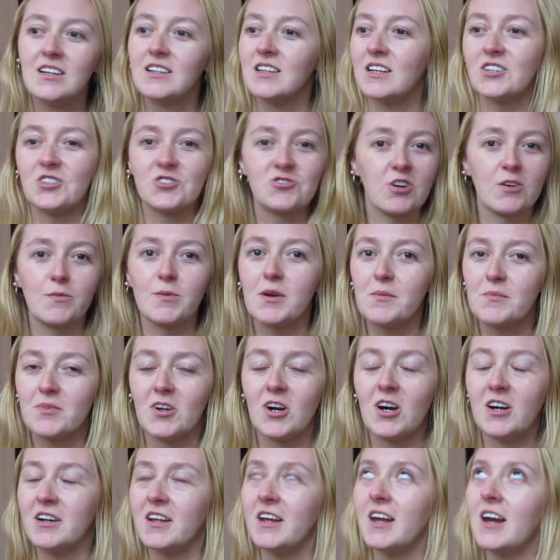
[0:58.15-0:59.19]
like, strawberry
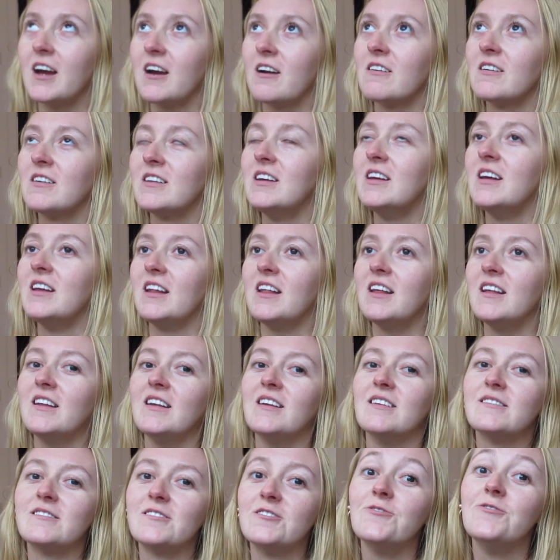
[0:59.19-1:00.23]
blonde hair, and it
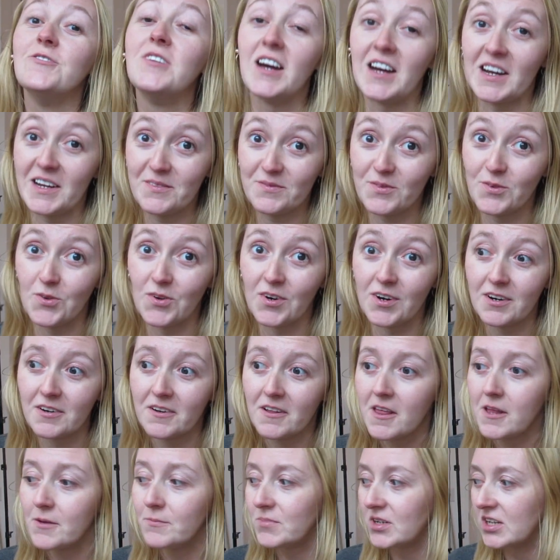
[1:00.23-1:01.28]
is to die for.
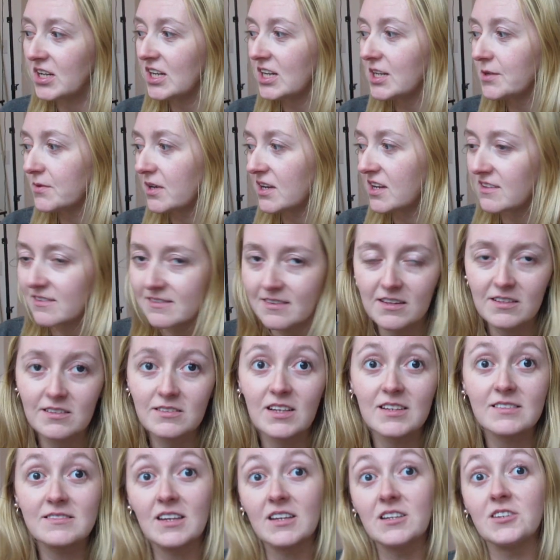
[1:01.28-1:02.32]
But anyways,
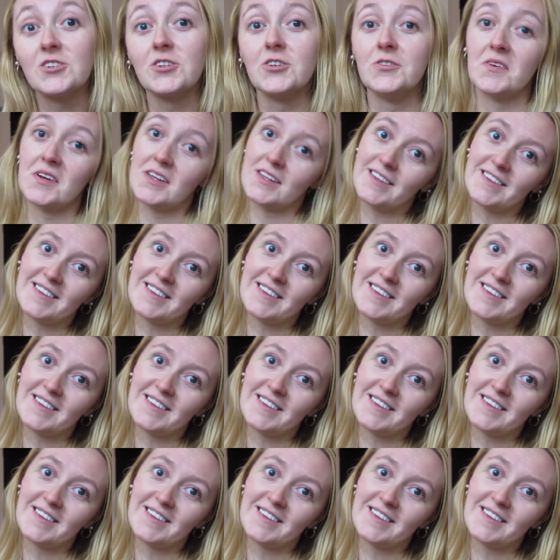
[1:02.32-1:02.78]
let's get into it.